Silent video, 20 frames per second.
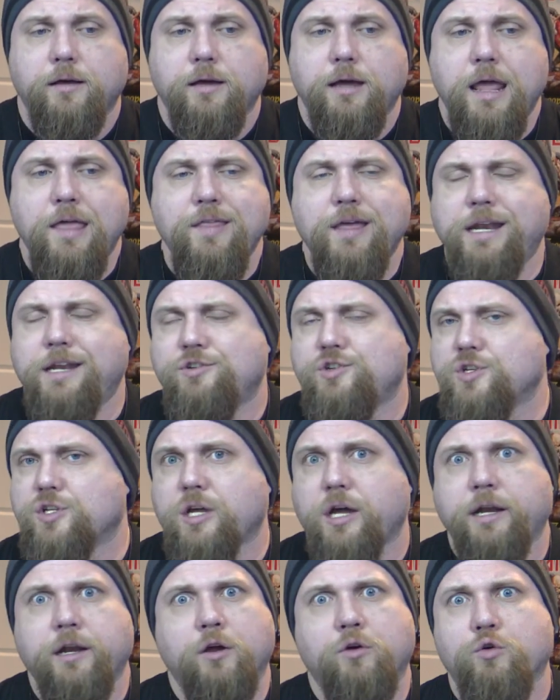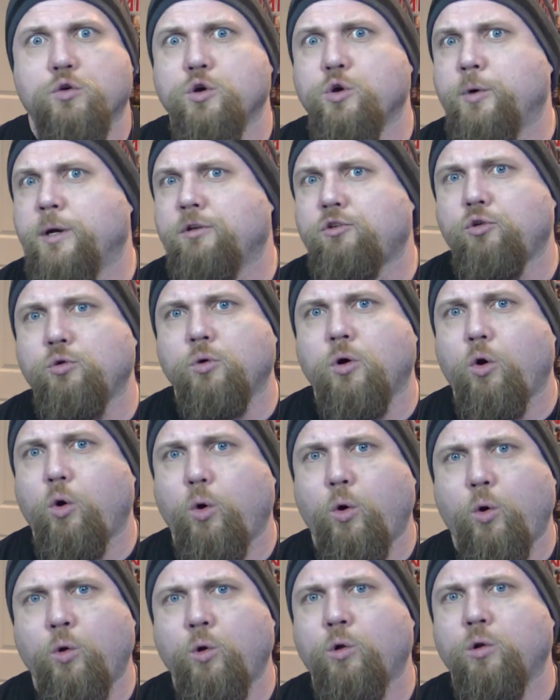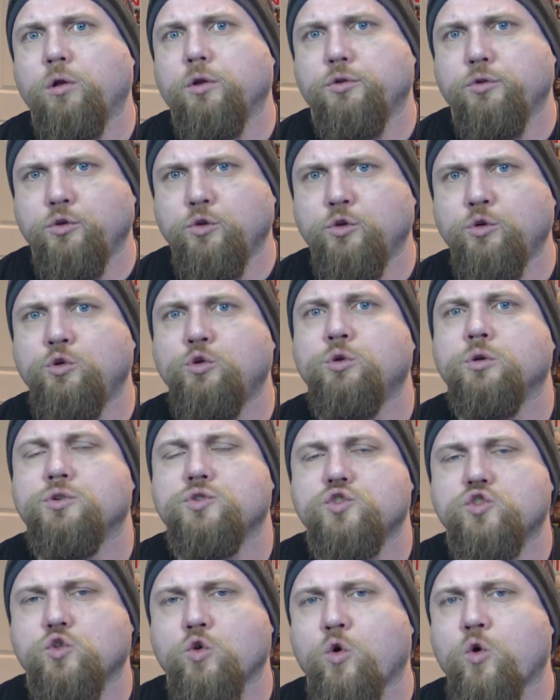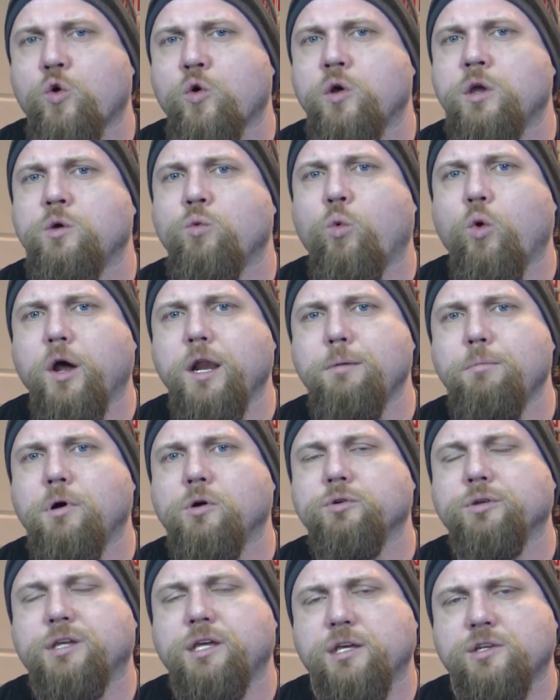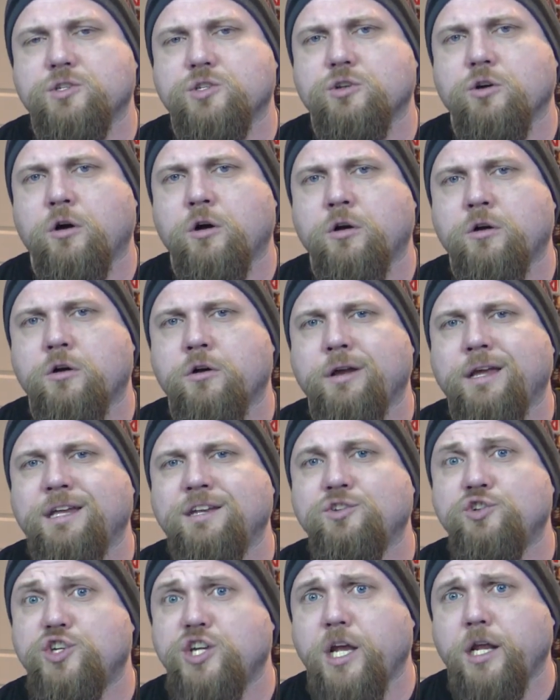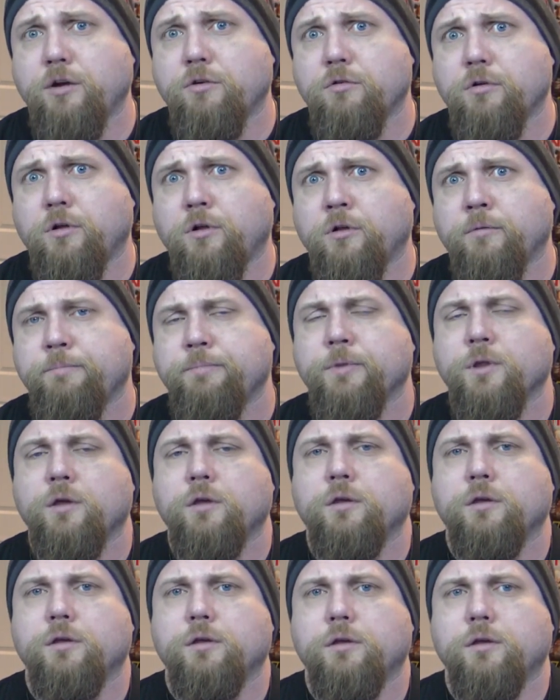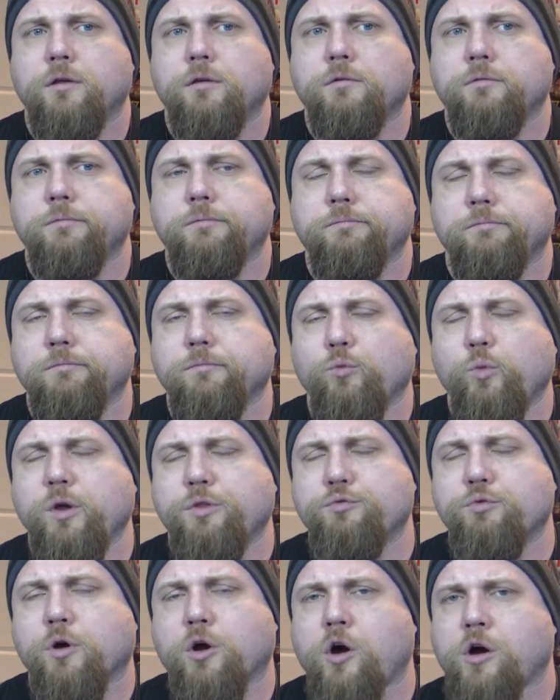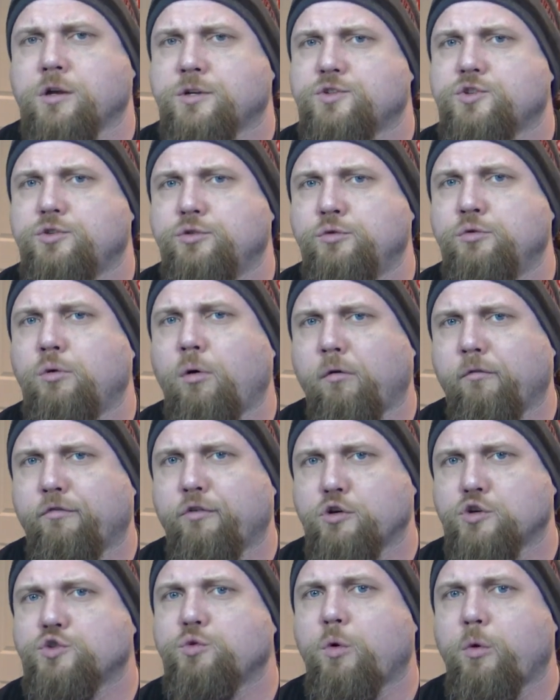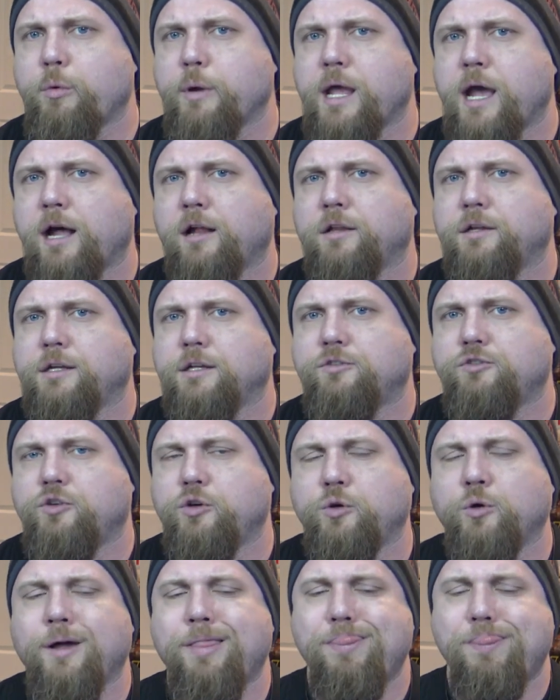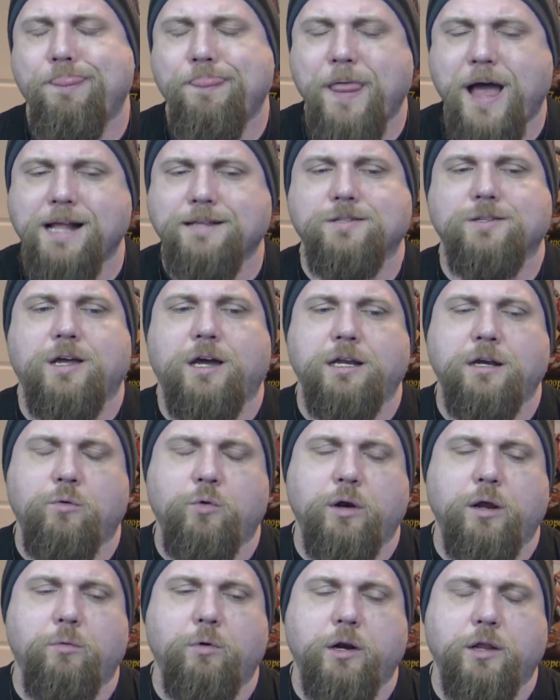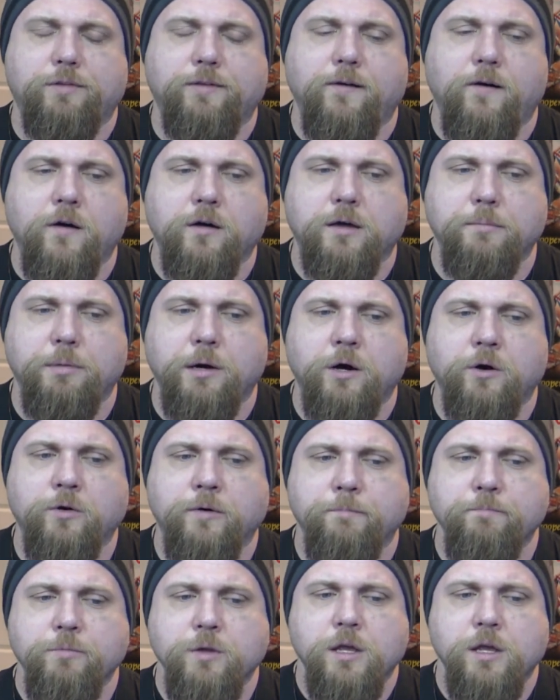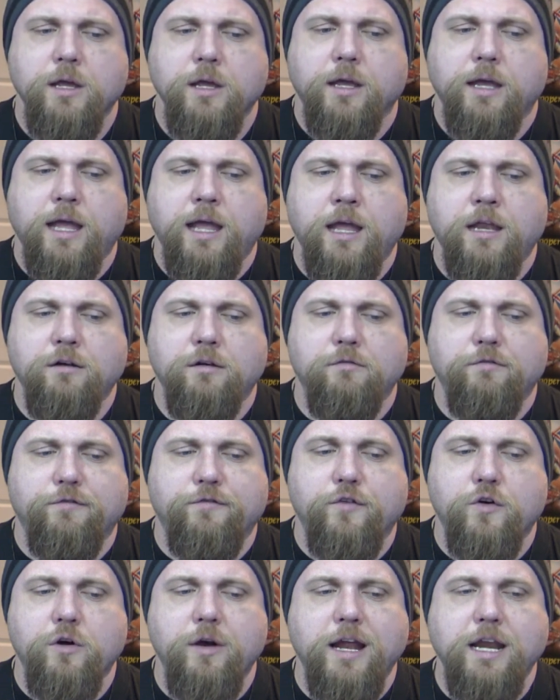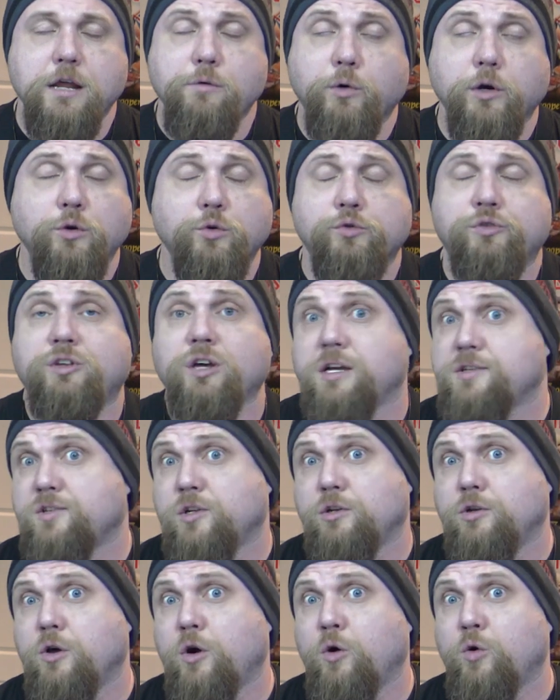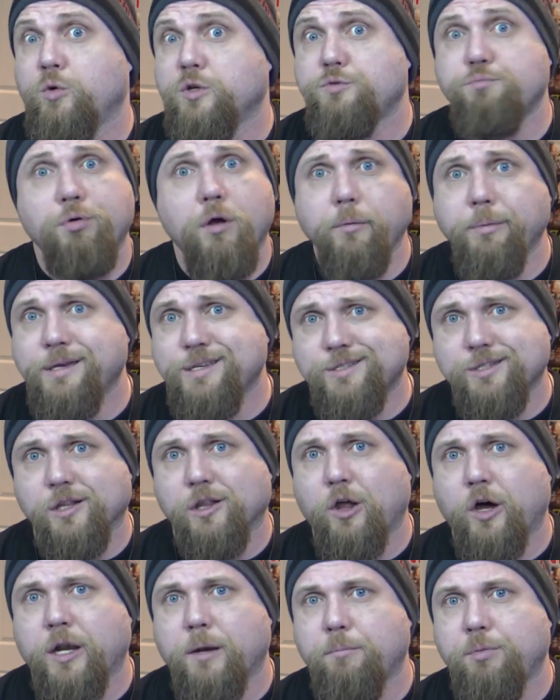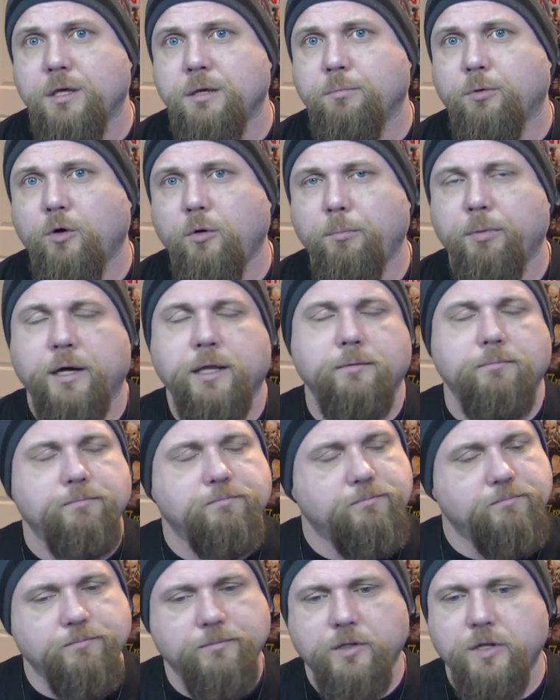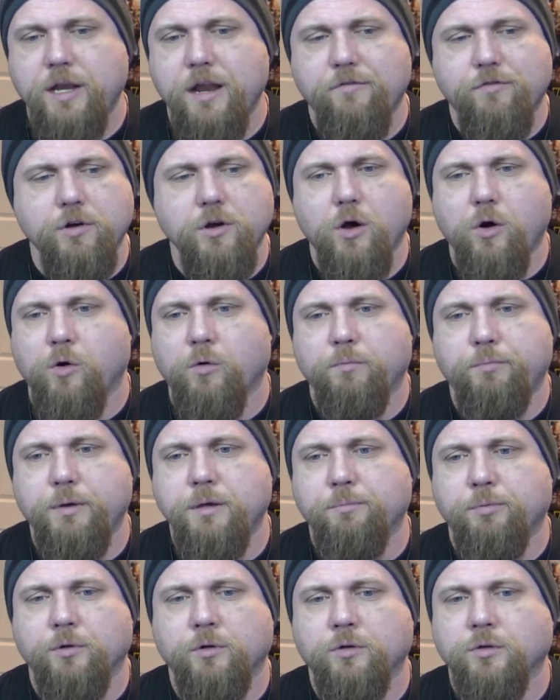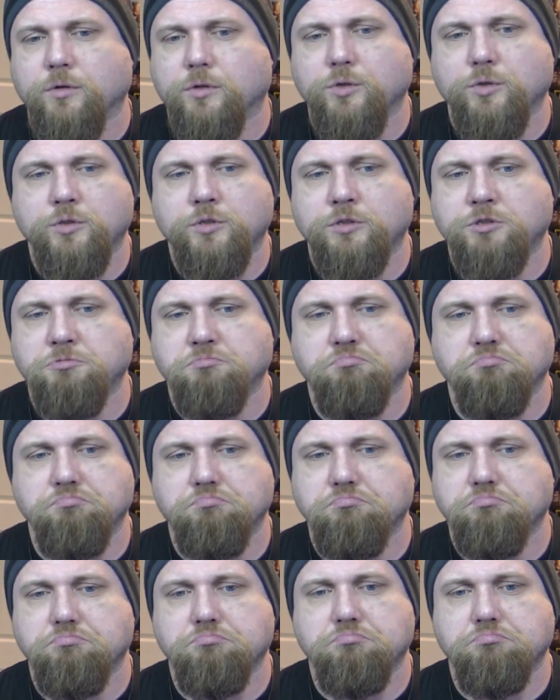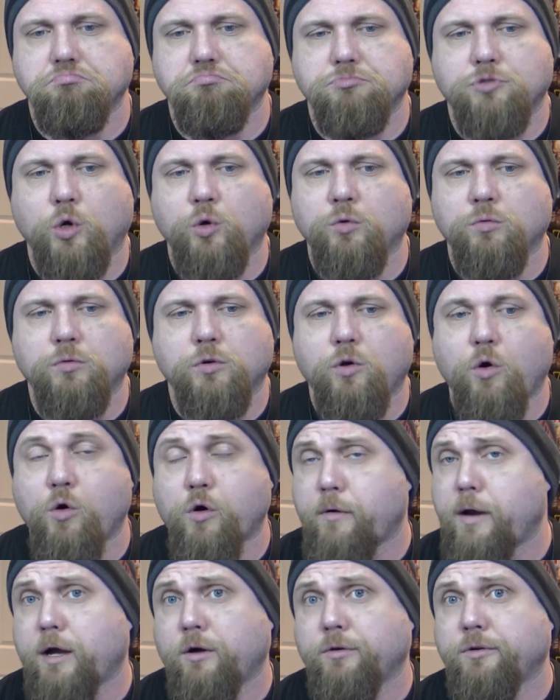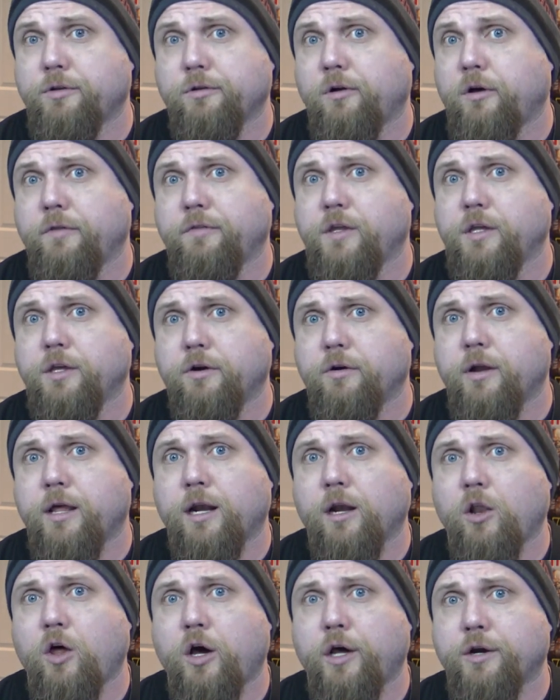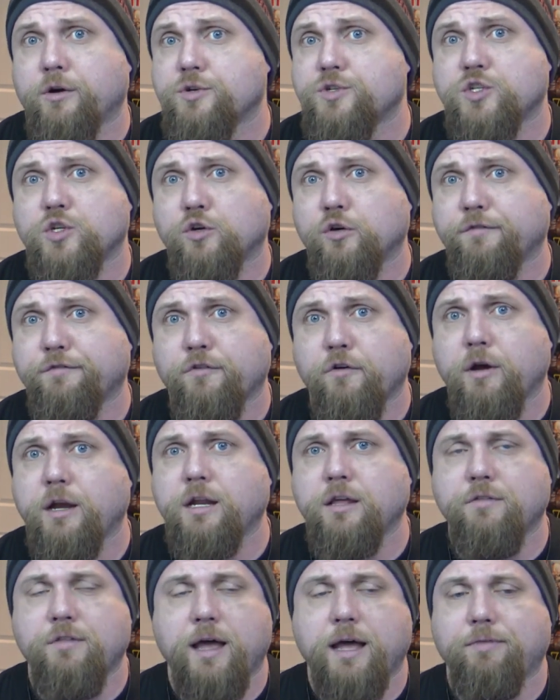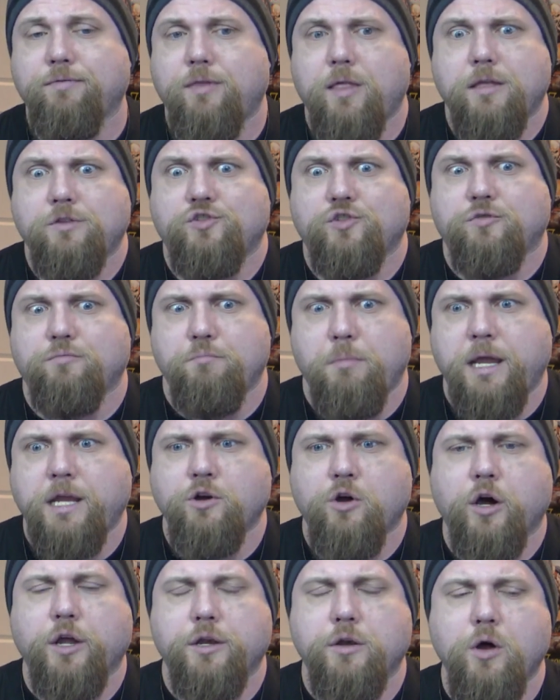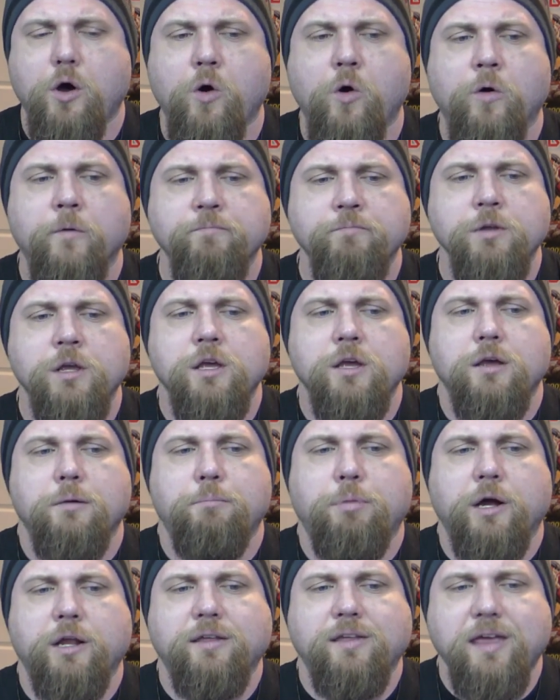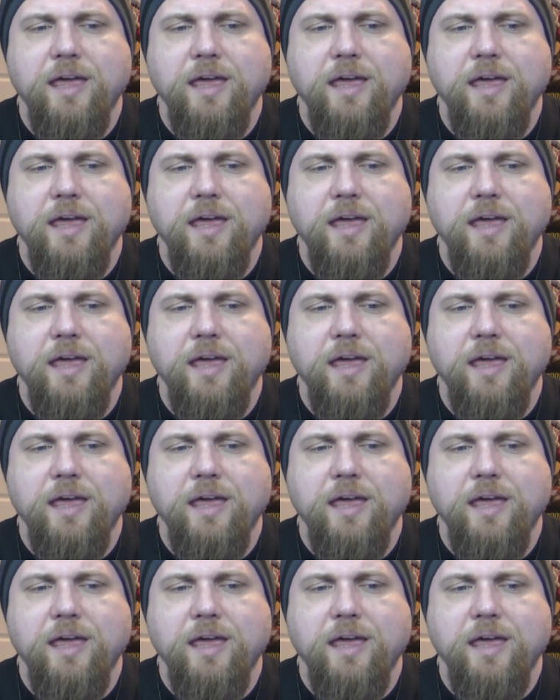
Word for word: And then it just kind of grew into a whole new story, one about Kickstarter in general with regards to virtual reality too. And that's kind of what I want to talk about. And for anyone who doesn't know, which probably isn't a lot of people, but you never know. People who don't go around on the internet a lot or surf or any of that, they just may not know. But